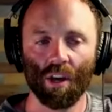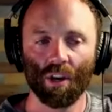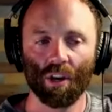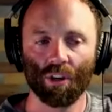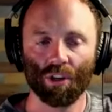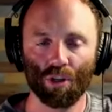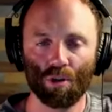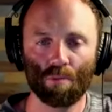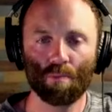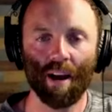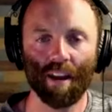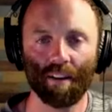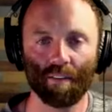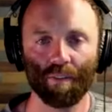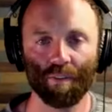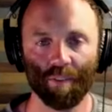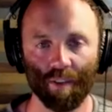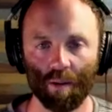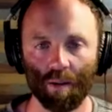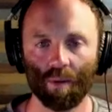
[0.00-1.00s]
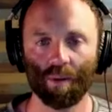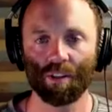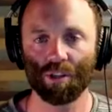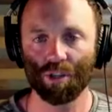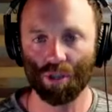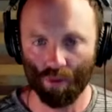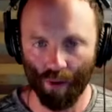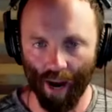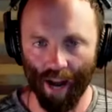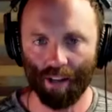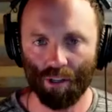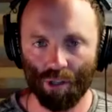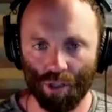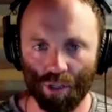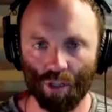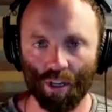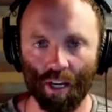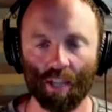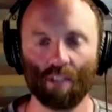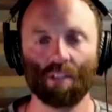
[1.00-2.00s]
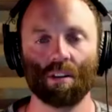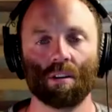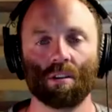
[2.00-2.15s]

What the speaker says: you might feel a stretch in your